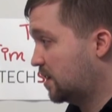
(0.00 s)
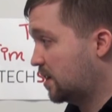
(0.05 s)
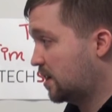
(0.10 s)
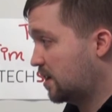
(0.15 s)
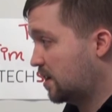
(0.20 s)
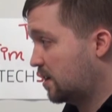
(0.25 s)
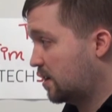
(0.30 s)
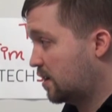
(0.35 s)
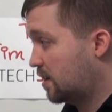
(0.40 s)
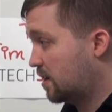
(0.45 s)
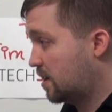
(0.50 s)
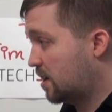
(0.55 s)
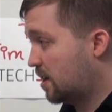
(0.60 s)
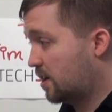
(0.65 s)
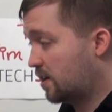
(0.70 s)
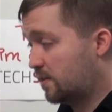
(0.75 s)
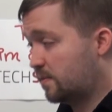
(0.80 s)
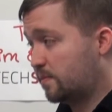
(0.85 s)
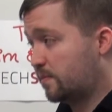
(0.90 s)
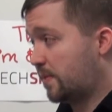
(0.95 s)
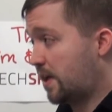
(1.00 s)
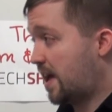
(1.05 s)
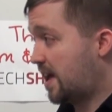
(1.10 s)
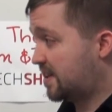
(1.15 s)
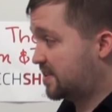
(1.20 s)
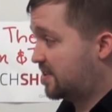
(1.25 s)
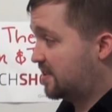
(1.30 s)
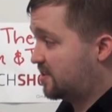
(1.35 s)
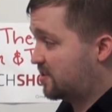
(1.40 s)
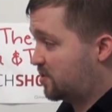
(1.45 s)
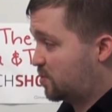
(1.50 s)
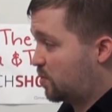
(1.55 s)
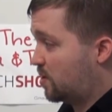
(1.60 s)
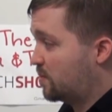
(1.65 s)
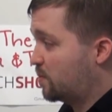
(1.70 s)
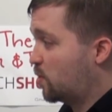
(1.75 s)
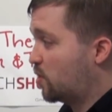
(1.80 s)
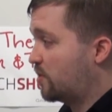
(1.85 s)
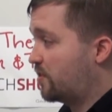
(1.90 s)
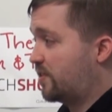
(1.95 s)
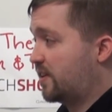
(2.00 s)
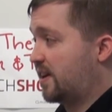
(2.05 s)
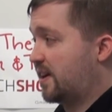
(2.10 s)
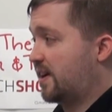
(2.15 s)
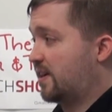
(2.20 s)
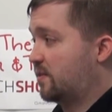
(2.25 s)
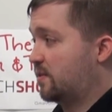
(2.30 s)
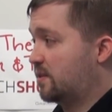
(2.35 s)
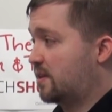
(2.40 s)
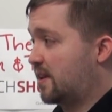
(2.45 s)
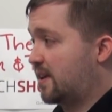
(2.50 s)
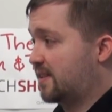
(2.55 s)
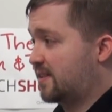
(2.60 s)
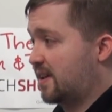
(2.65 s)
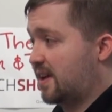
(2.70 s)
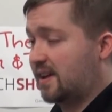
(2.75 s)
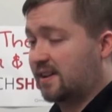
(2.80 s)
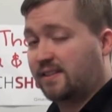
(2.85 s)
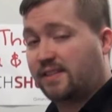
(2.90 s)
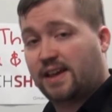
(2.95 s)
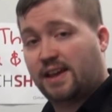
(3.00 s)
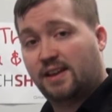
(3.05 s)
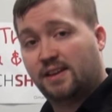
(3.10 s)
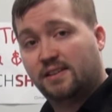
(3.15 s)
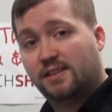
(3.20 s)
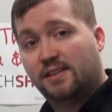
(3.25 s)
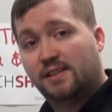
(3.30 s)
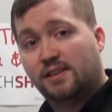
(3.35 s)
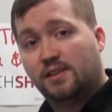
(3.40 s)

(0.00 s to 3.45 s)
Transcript: Hmm. Um, actually, there's one more thing I would like to add to that.